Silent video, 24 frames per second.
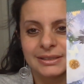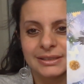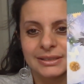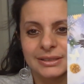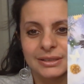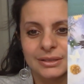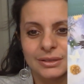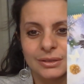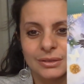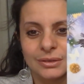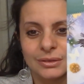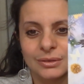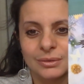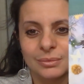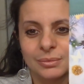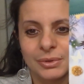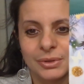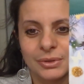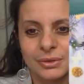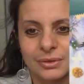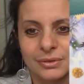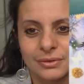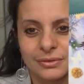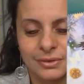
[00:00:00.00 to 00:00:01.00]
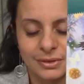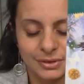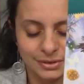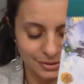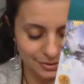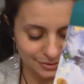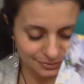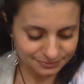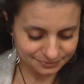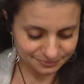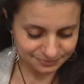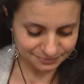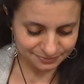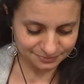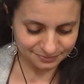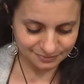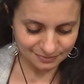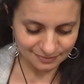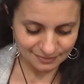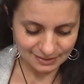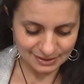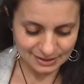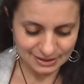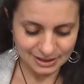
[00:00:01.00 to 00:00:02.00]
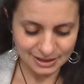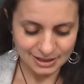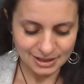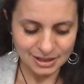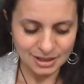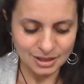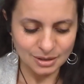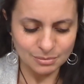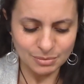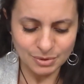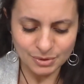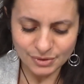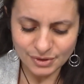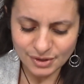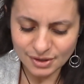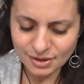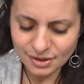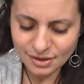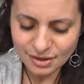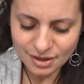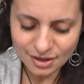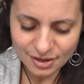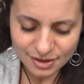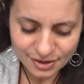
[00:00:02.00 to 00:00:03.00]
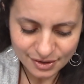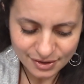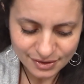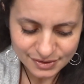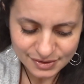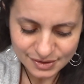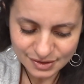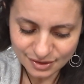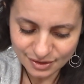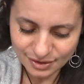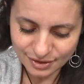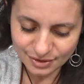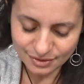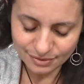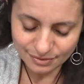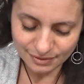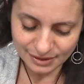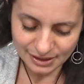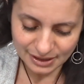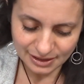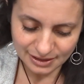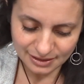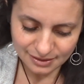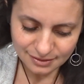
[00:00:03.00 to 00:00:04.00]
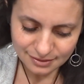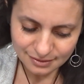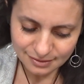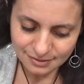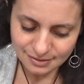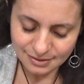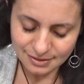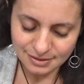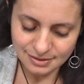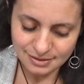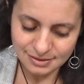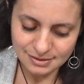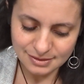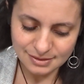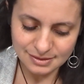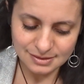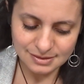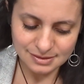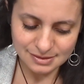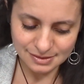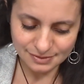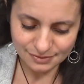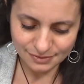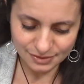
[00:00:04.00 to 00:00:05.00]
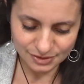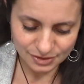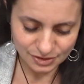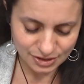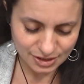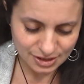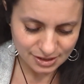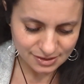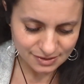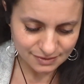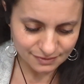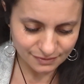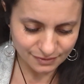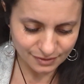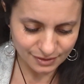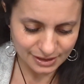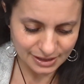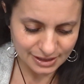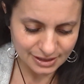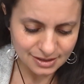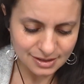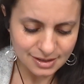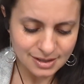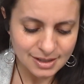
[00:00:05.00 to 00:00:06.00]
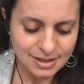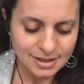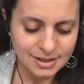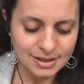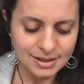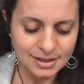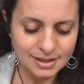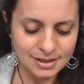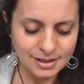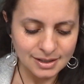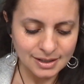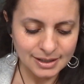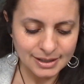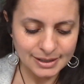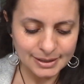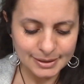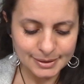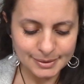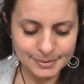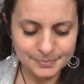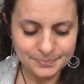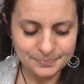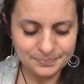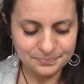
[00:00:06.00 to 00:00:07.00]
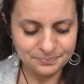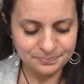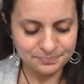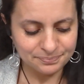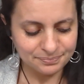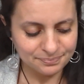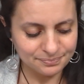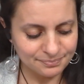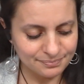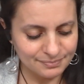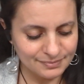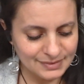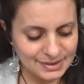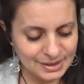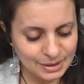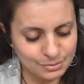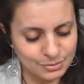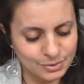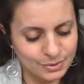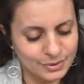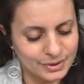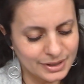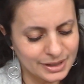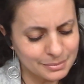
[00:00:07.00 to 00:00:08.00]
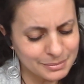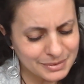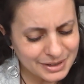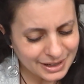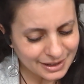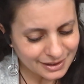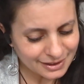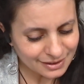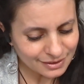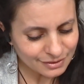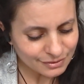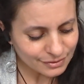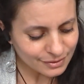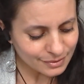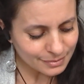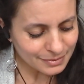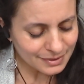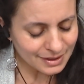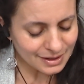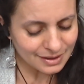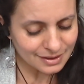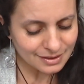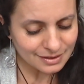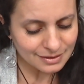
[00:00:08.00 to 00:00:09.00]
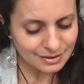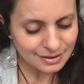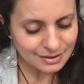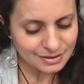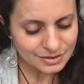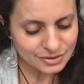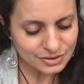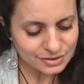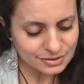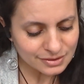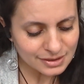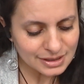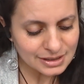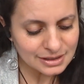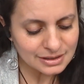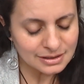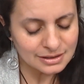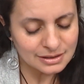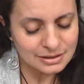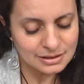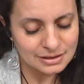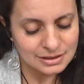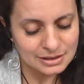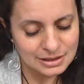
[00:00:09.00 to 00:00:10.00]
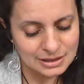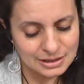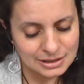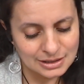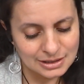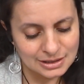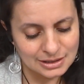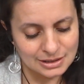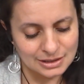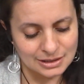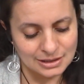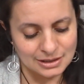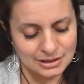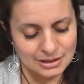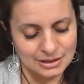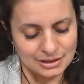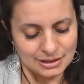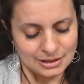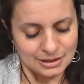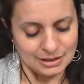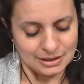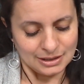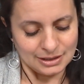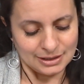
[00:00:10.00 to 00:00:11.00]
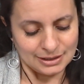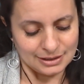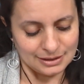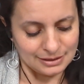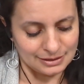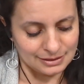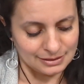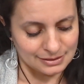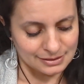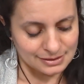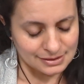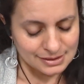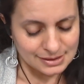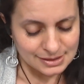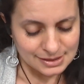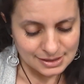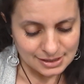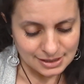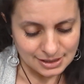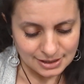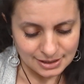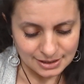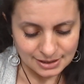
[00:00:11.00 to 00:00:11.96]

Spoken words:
So beautiful. Both of the cards are green, different shades of green. What I'm getting from that actually is